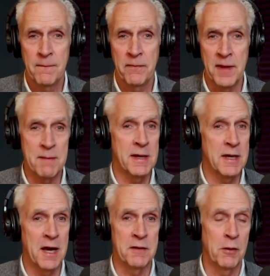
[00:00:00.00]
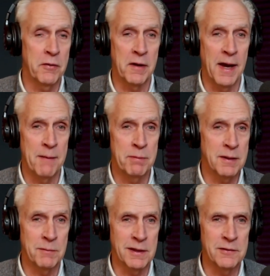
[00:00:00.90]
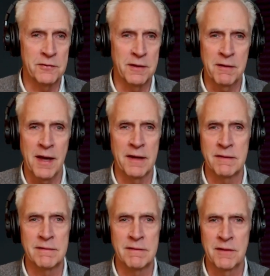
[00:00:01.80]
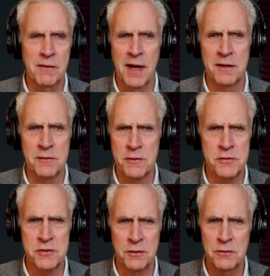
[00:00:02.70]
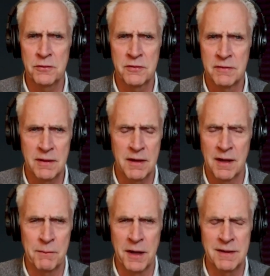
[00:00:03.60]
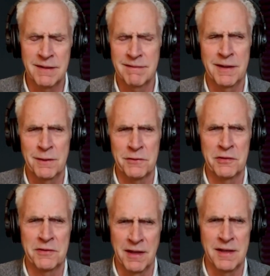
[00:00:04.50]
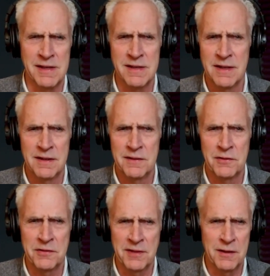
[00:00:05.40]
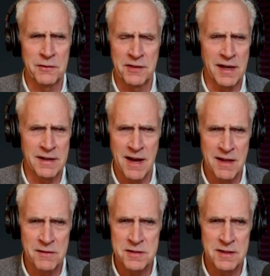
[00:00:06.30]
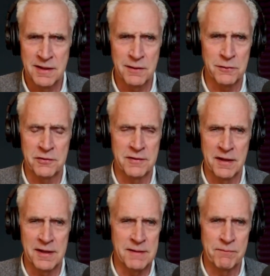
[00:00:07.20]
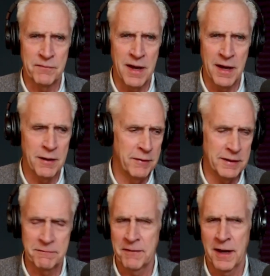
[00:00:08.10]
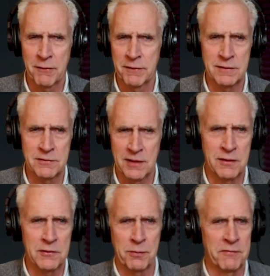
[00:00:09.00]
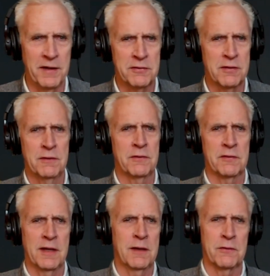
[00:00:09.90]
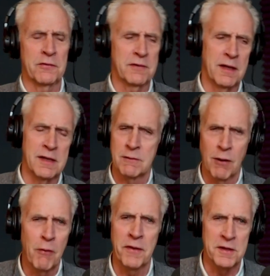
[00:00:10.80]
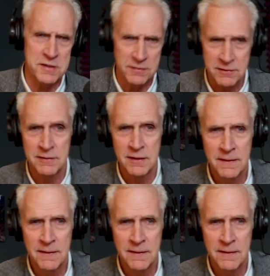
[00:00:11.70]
They may not know they're happening because they're not in your shoes. They're not in mine. They don't study sales psychology. They don't study hiring and firing sales professionals, and they don't study growth engines,